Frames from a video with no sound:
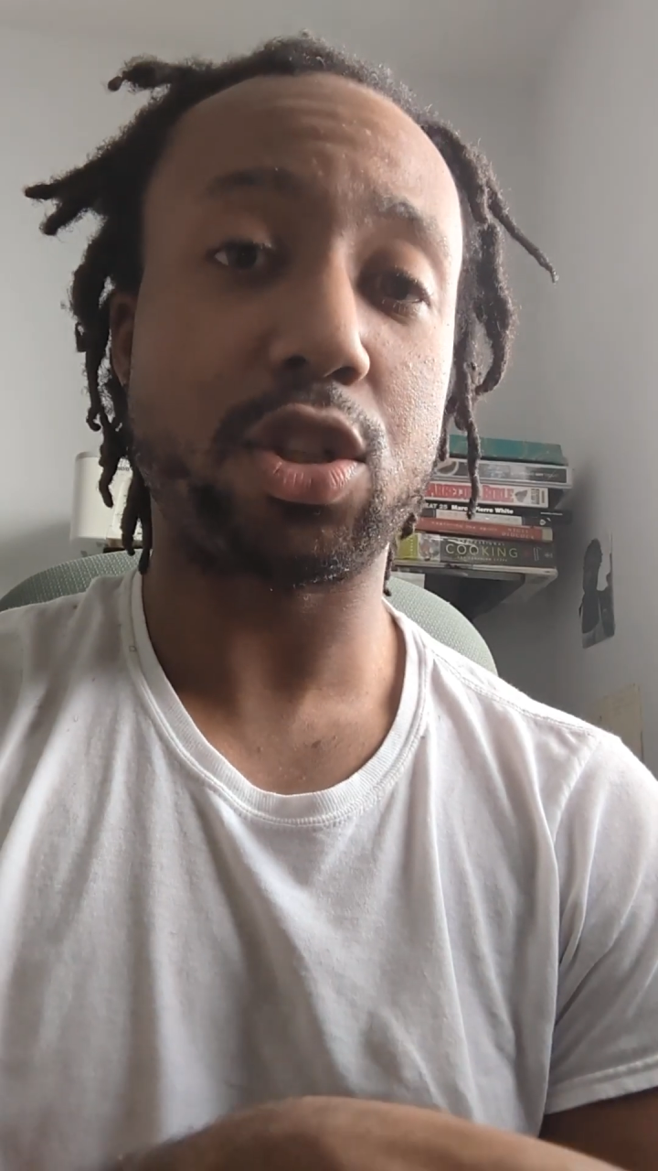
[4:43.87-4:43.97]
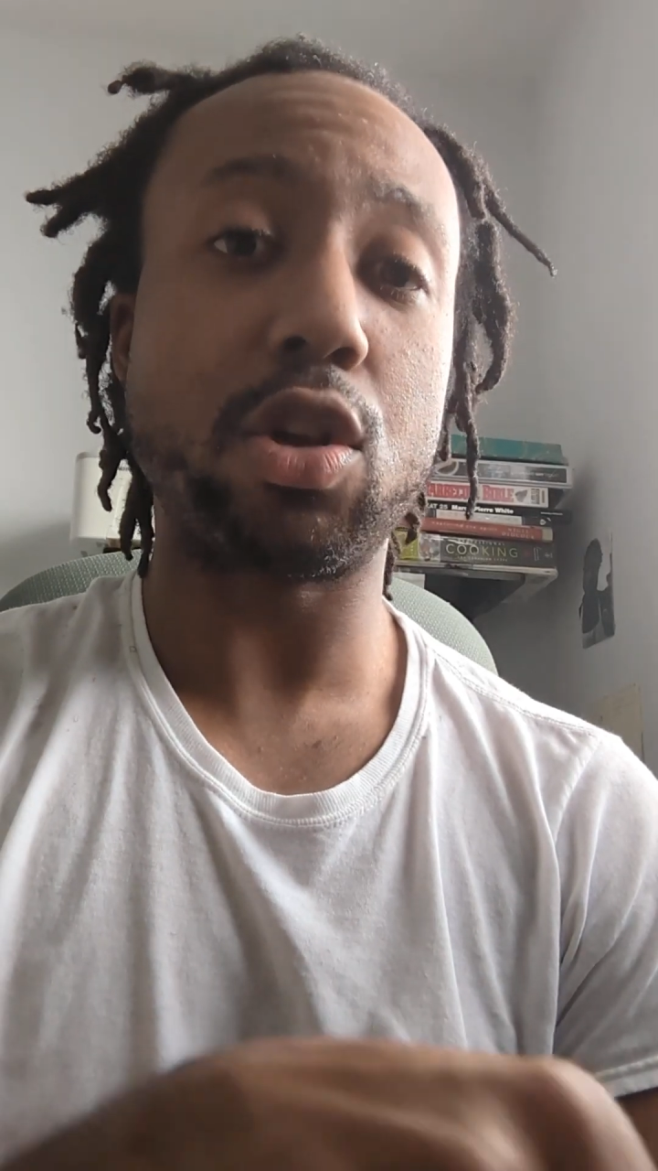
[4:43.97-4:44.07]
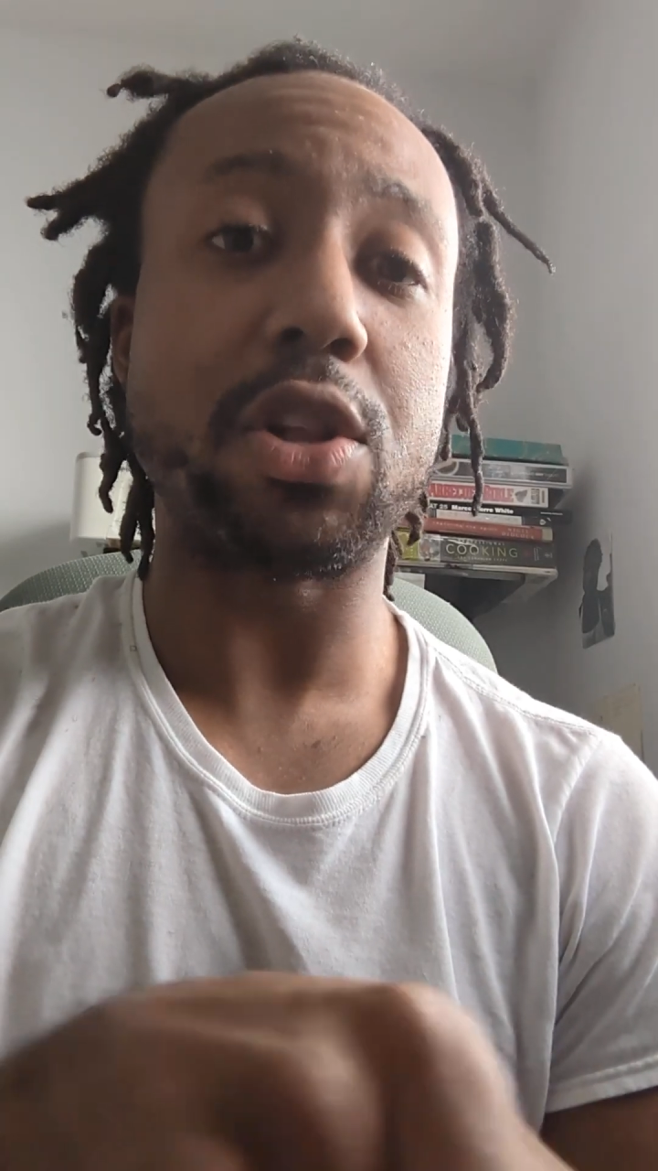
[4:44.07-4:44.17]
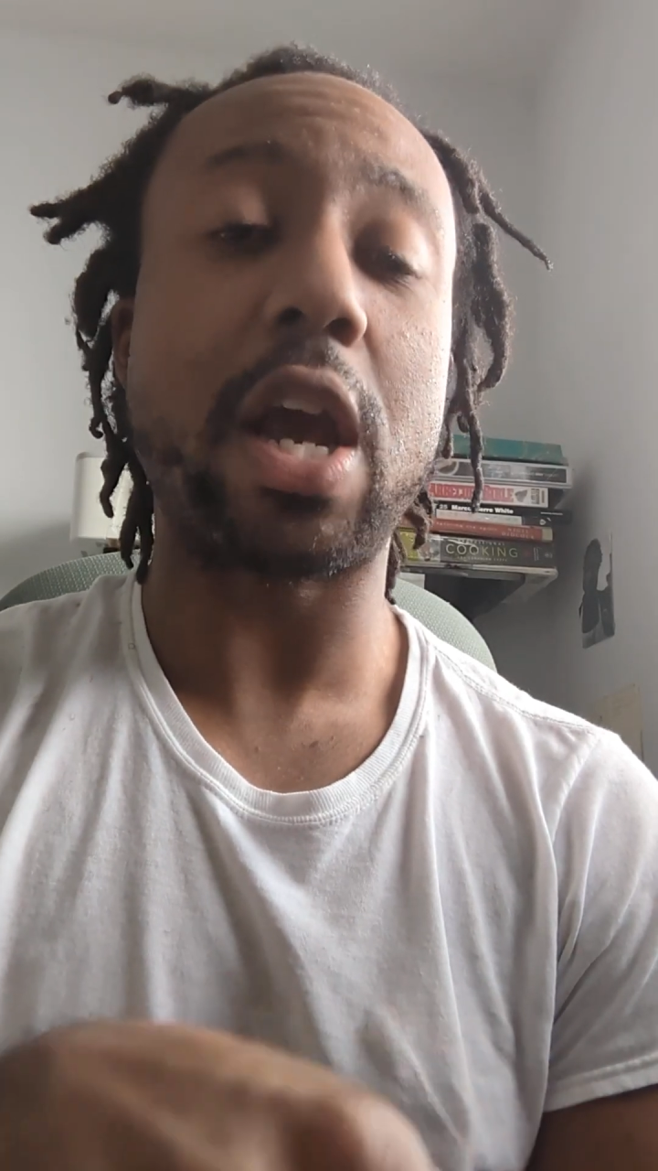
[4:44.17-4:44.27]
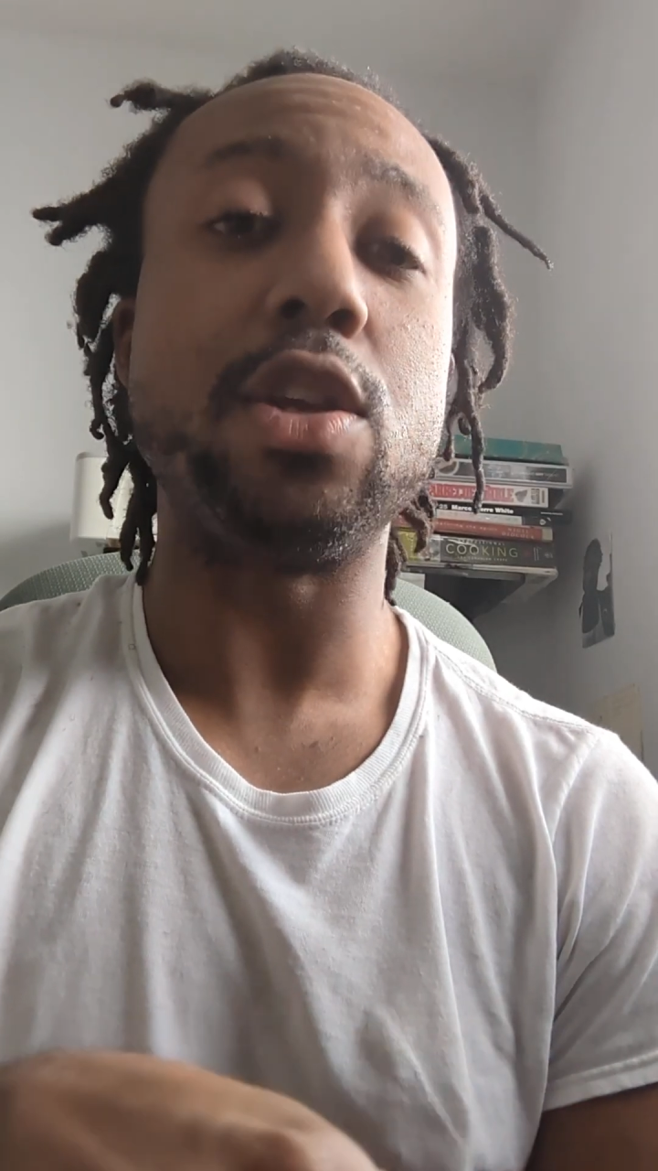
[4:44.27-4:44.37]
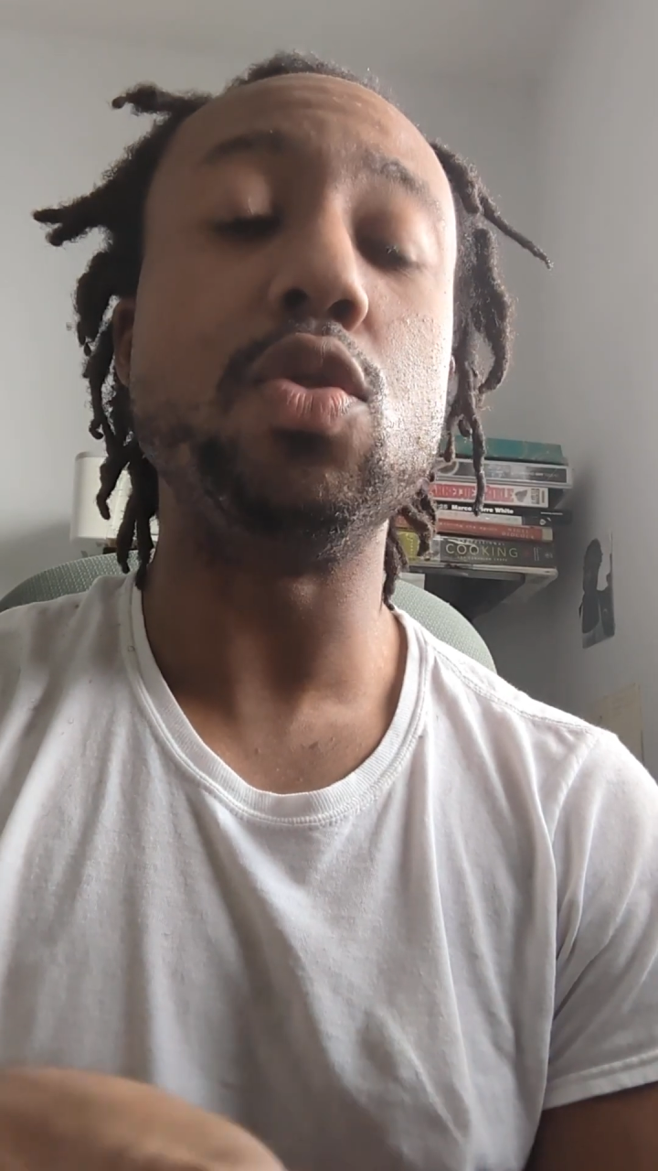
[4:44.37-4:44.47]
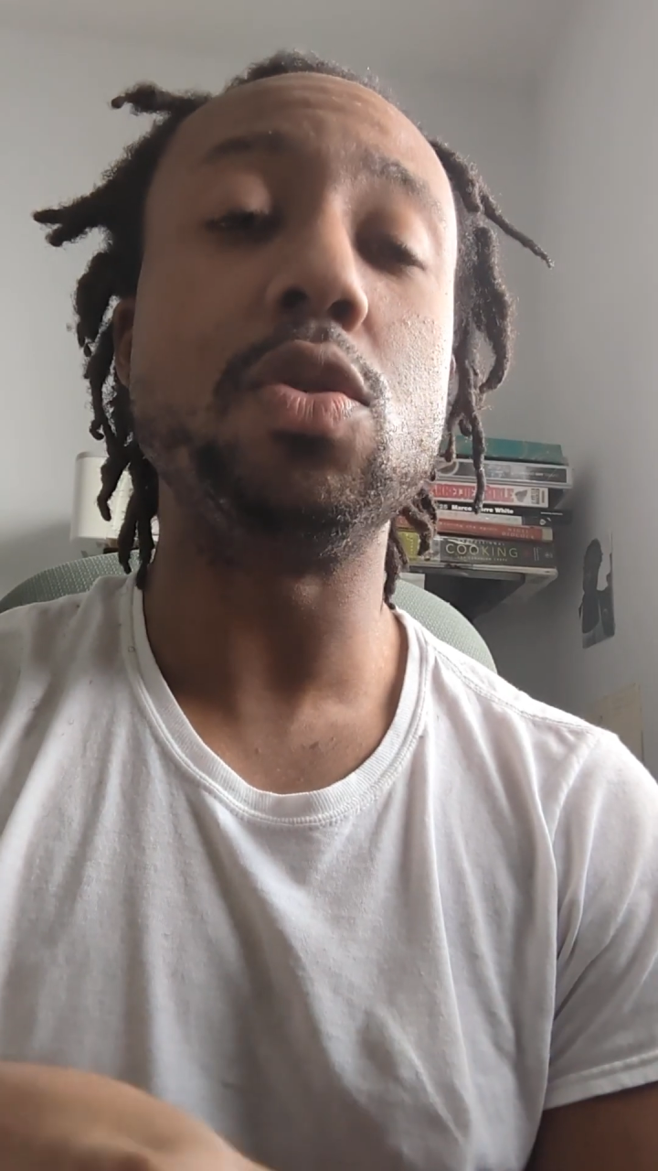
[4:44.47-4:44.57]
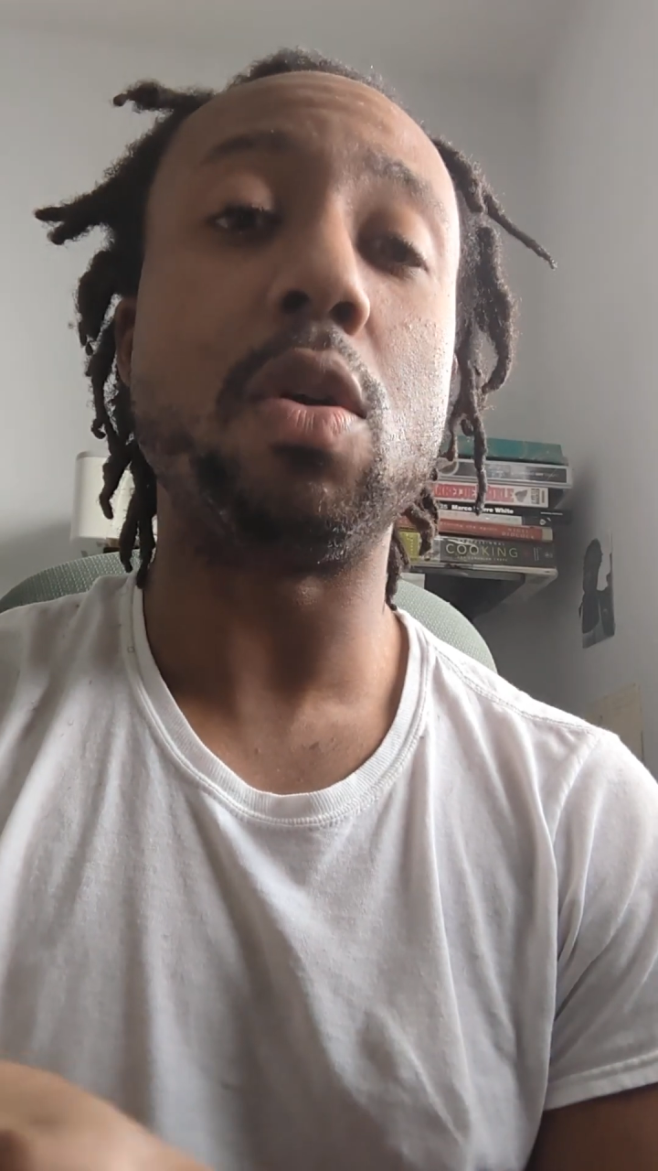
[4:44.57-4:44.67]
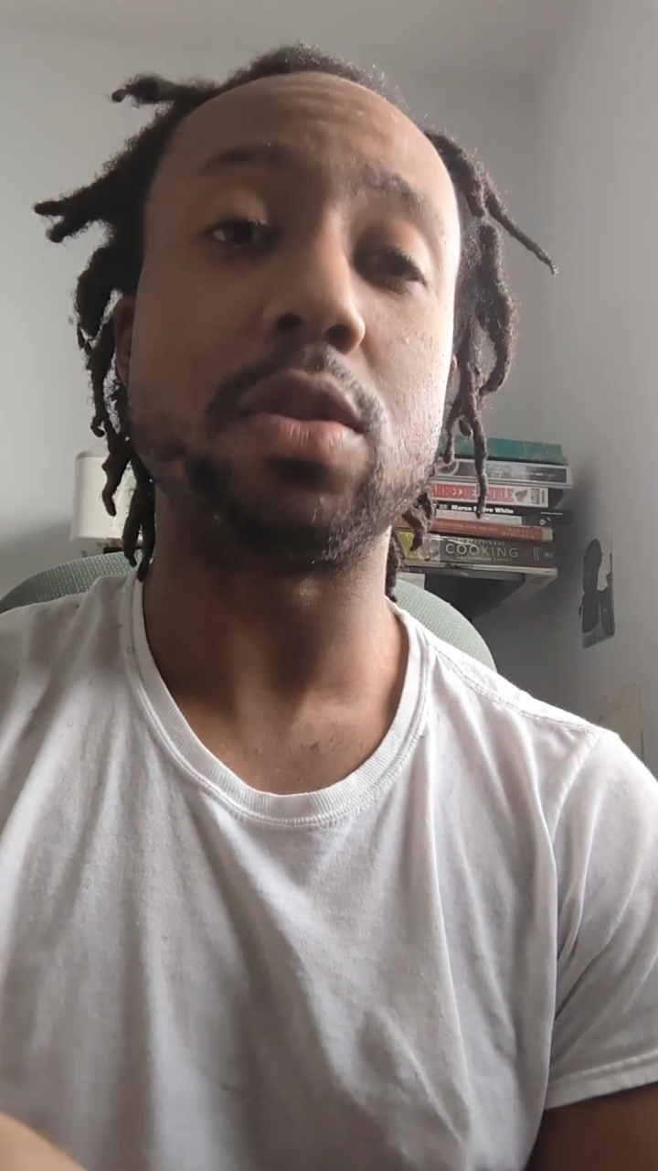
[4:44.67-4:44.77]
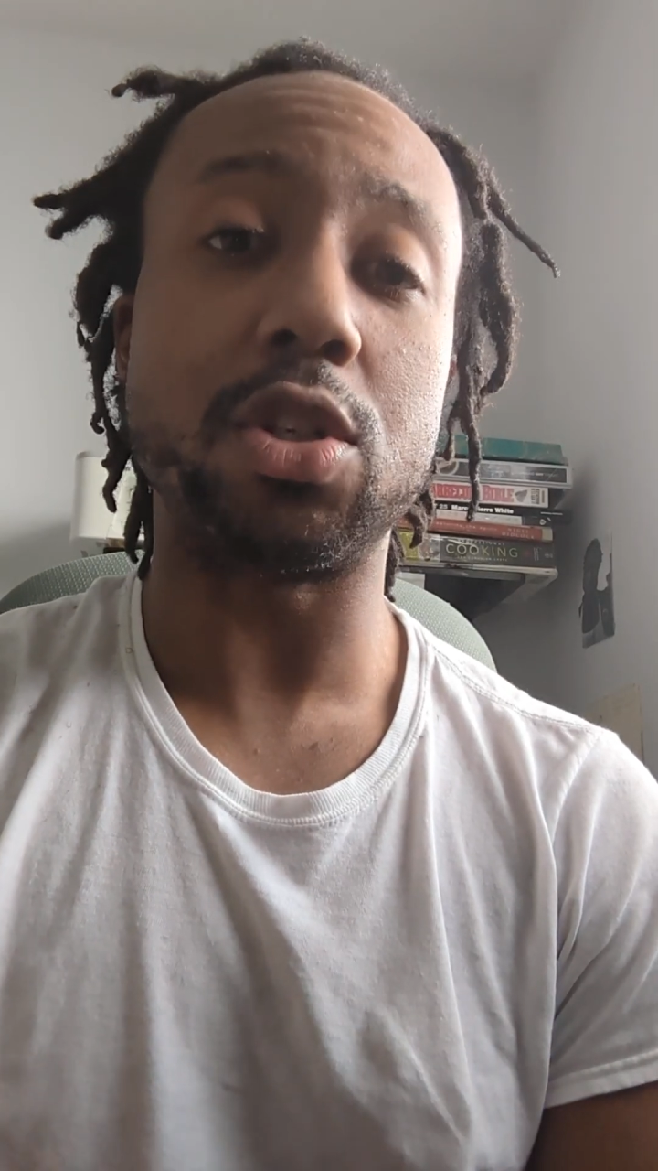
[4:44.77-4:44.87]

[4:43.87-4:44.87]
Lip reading: so that you don't